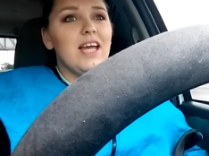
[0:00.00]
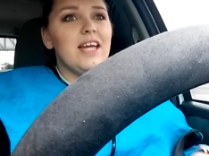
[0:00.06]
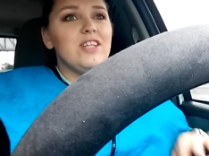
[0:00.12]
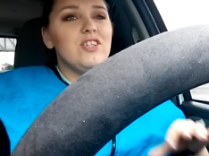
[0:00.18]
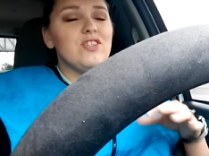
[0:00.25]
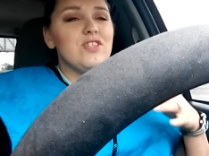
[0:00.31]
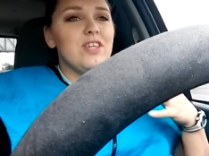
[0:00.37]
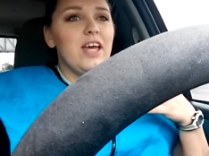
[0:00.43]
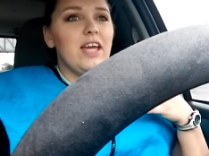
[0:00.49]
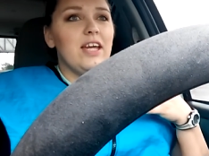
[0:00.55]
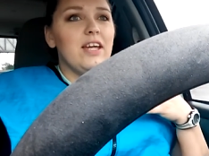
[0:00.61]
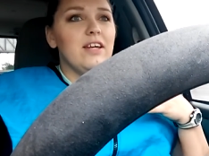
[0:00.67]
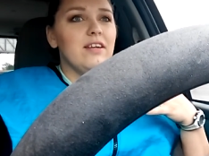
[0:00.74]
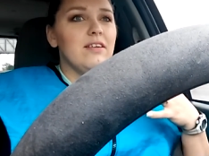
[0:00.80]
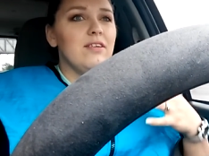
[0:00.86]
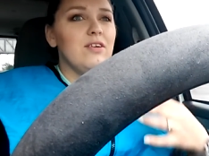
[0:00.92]
I just like
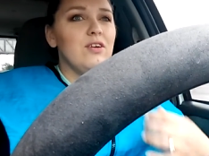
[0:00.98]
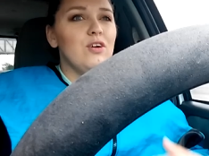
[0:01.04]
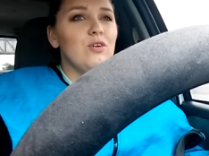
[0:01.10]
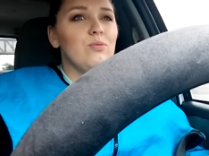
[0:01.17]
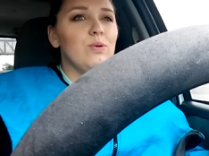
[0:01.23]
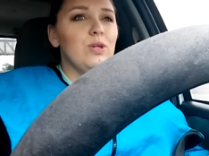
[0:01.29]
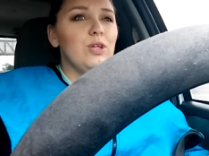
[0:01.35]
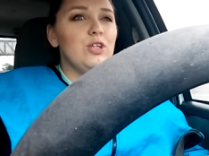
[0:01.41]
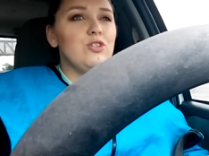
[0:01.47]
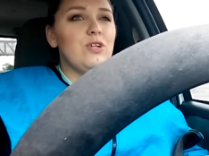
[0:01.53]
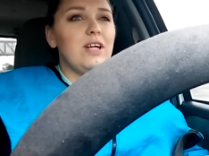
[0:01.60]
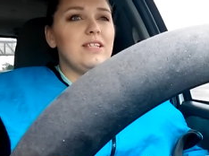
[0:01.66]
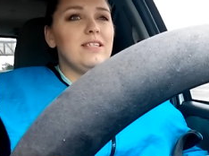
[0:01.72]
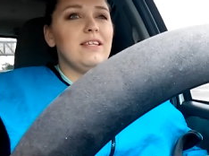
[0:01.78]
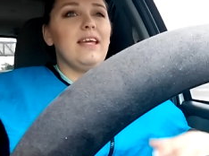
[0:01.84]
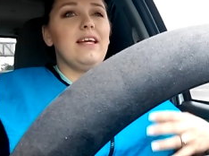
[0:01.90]
really
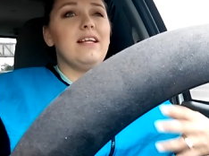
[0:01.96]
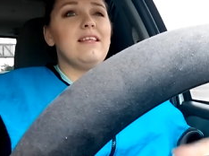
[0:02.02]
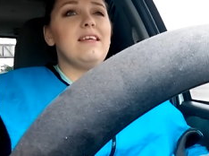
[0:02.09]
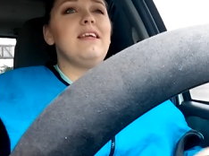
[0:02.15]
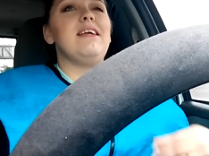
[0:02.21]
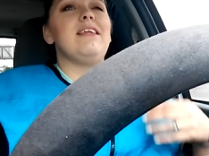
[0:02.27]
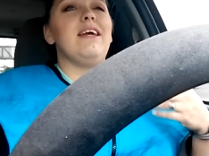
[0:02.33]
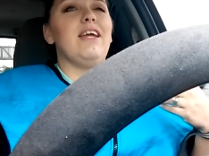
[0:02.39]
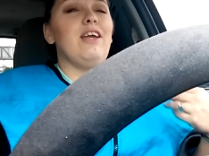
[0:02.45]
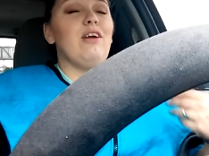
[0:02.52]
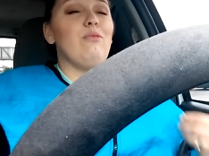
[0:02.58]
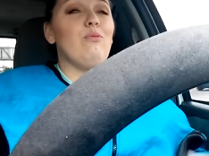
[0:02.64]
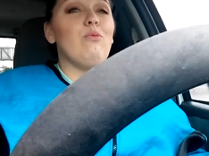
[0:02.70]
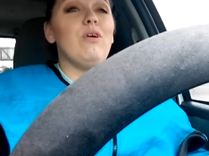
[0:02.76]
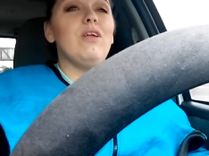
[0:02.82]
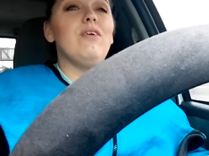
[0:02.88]
tried to like clean and
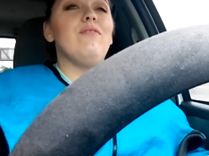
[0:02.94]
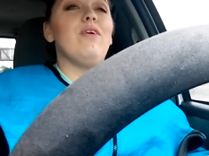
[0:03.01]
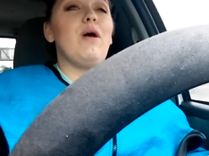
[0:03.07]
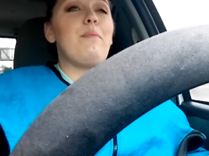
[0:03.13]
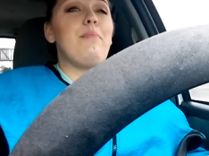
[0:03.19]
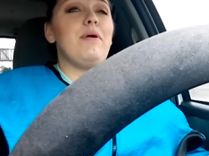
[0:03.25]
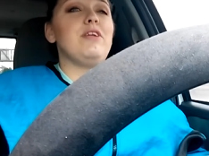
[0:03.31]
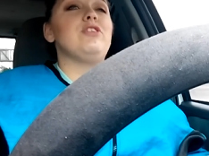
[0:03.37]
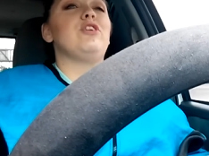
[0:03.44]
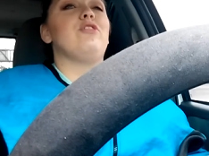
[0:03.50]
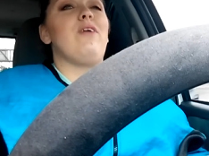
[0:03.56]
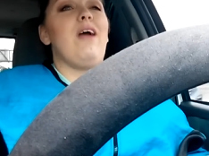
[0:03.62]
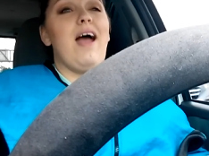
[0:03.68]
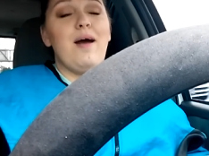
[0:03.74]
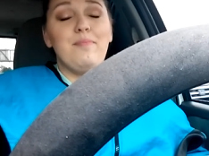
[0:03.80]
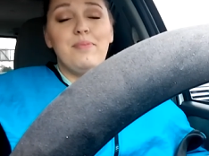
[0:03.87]
get rid of a bunch of
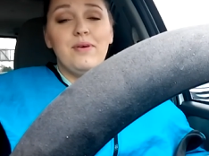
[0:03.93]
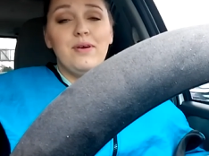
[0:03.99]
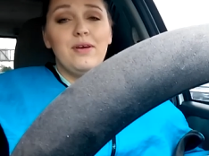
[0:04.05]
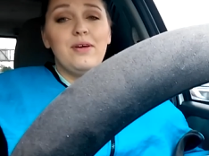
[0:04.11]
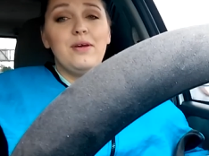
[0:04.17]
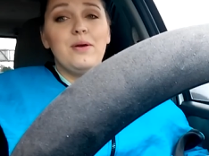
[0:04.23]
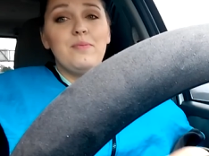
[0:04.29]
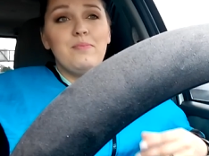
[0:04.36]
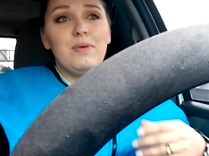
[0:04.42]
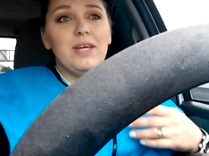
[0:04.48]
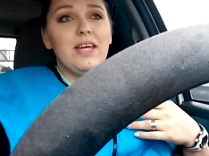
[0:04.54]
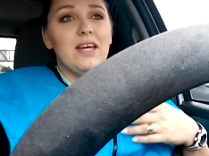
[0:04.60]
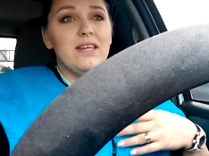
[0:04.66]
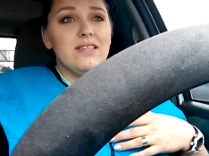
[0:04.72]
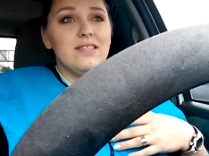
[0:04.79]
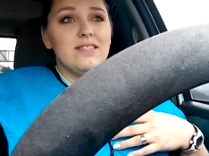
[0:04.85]
crap,
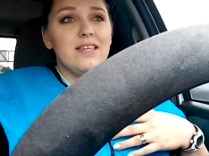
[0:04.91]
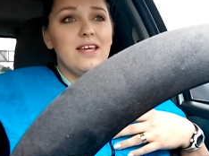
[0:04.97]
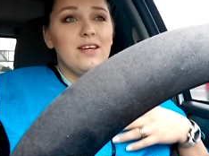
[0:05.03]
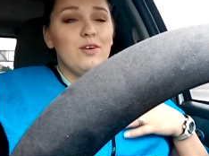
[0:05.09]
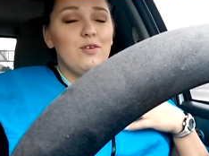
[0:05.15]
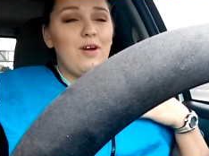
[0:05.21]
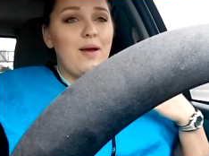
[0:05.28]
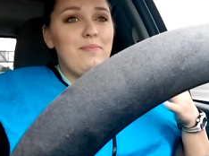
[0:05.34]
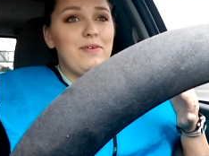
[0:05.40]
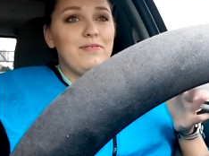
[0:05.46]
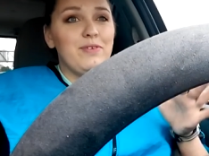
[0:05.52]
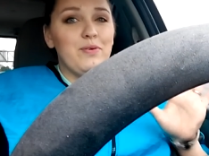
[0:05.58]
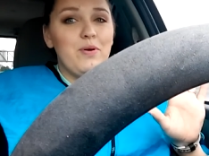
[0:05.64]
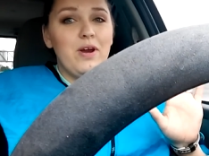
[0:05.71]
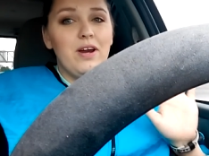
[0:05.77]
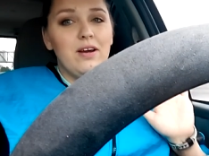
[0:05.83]
because crap
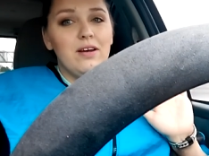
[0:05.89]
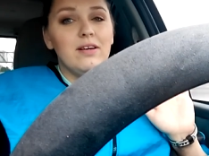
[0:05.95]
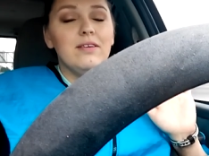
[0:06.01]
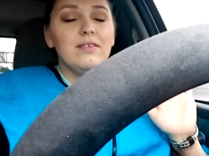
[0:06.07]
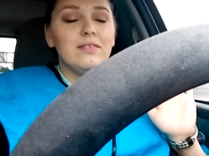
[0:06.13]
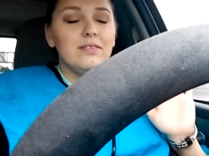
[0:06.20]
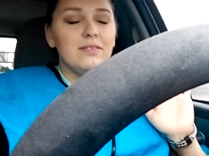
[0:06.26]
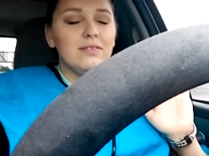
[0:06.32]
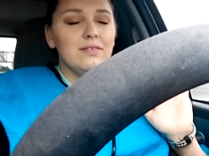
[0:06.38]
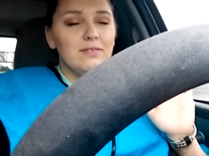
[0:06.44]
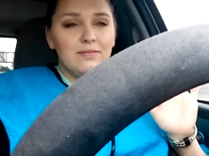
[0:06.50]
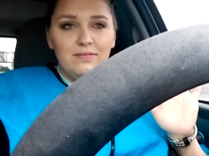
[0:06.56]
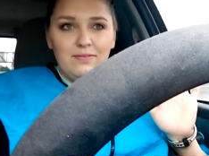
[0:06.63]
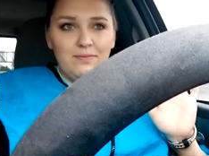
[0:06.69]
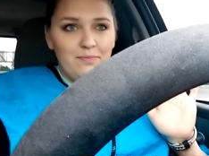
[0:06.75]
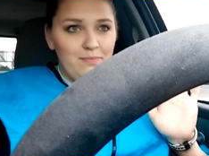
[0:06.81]
everywhere
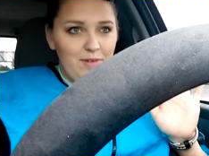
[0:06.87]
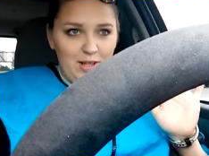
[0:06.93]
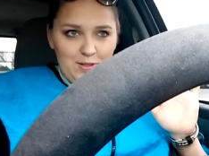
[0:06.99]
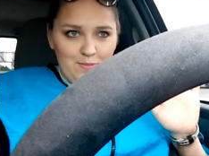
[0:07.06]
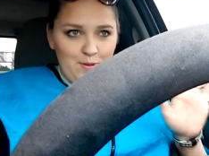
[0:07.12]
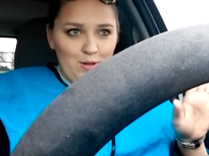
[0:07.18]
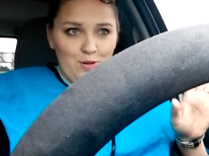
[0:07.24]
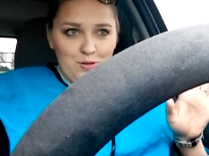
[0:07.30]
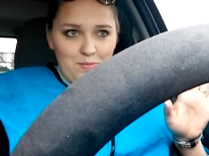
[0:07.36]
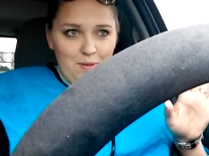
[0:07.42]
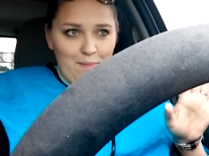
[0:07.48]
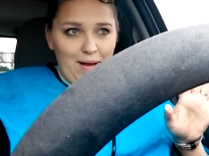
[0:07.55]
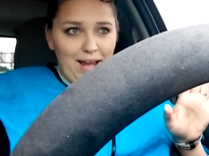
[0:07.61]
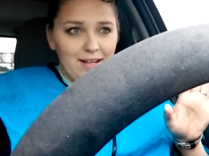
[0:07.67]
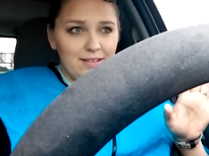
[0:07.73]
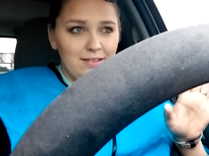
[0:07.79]
makes me lose my
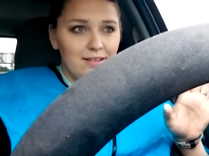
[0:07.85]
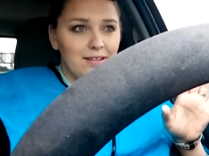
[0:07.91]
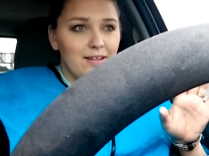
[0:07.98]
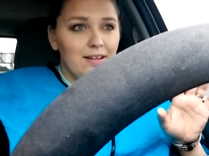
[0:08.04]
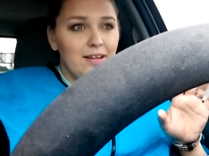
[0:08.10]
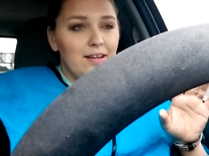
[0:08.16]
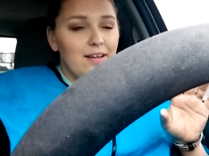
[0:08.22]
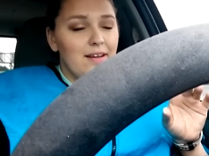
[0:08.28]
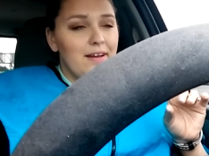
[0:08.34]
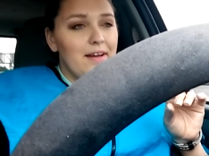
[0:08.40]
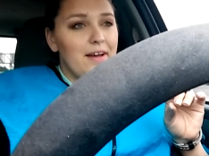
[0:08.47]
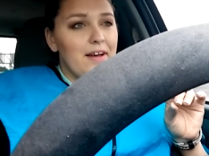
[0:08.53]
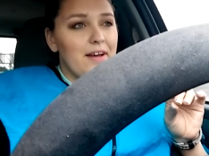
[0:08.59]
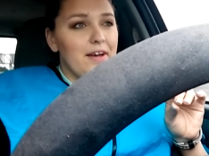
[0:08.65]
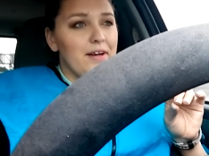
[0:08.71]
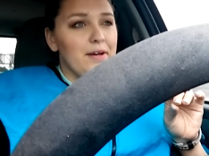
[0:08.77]
mind.
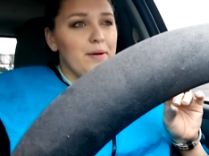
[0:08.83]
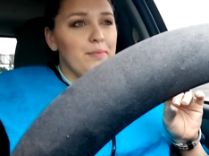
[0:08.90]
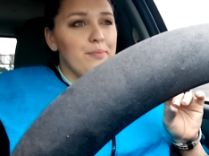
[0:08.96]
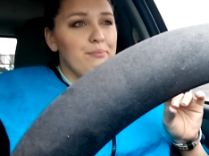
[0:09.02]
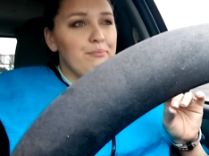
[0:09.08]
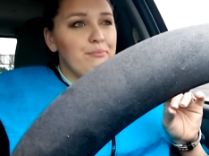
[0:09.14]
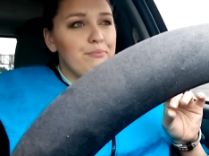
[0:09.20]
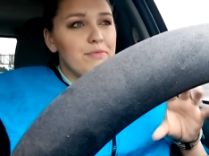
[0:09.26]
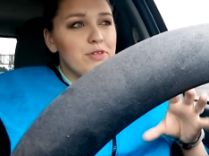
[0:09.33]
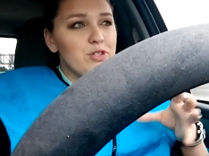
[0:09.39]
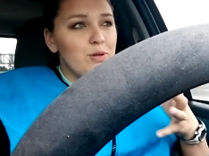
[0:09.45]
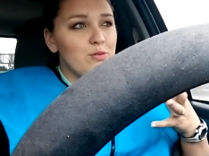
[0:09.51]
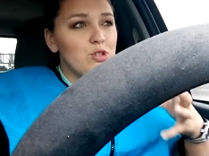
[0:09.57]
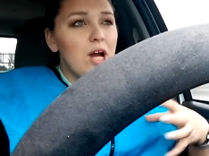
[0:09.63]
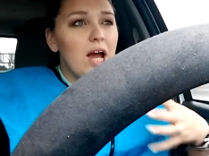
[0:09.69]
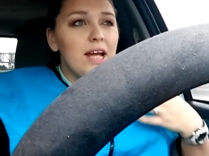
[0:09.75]

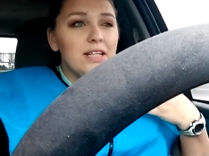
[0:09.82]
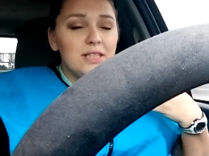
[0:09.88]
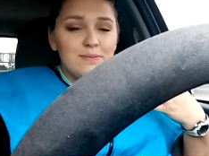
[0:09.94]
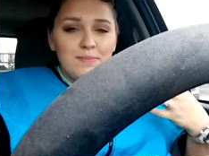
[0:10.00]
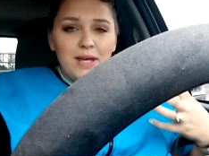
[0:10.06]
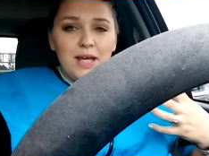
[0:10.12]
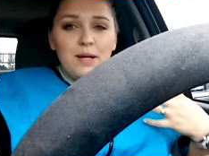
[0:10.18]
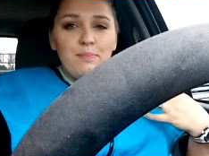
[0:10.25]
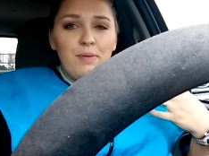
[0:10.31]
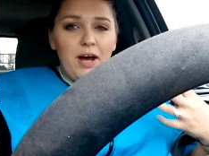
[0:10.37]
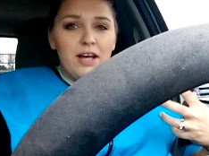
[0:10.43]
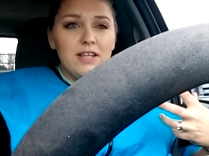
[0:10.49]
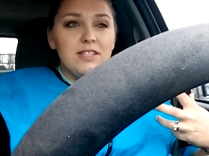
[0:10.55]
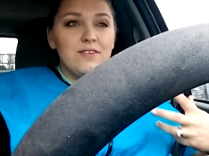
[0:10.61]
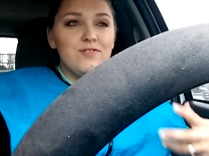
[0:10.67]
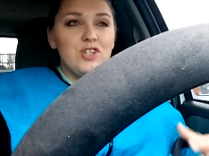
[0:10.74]
So I'm trying to make
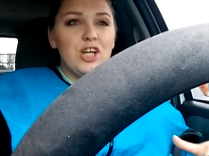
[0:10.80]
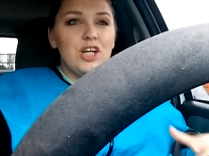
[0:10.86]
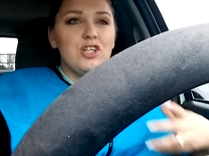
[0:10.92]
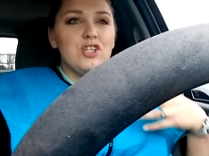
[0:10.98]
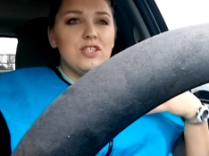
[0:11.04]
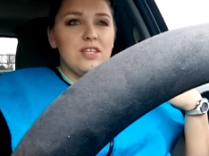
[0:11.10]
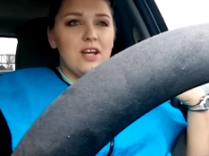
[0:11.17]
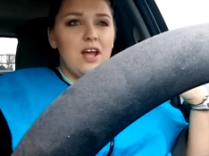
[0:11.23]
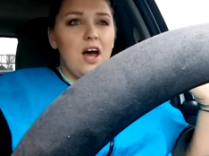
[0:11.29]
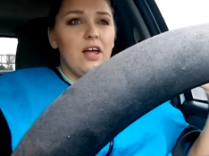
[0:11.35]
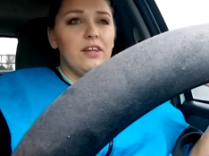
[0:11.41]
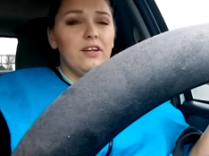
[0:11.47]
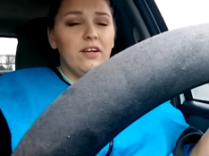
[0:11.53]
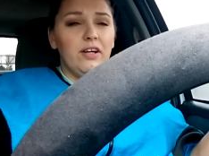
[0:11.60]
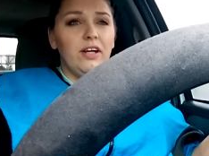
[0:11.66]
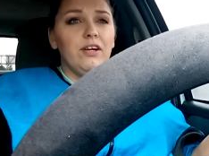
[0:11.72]
positive changes in
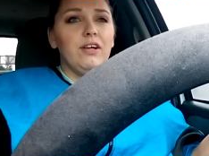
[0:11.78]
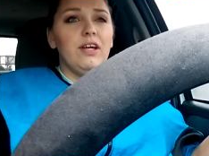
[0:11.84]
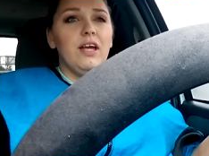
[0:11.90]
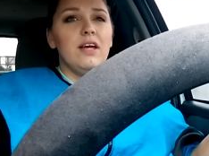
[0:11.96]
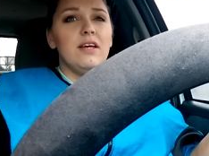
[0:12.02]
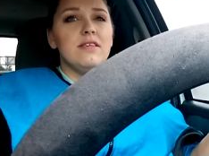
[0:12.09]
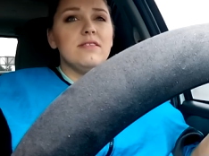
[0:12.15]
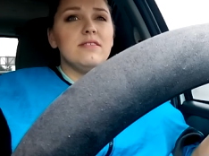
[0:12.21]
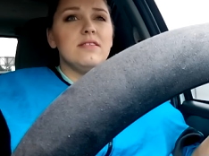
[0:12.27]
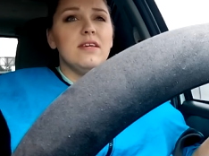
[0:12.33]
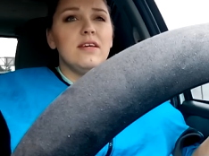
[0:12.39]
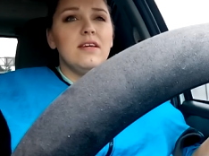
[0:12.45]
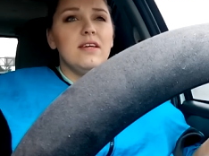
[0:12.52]
other areas,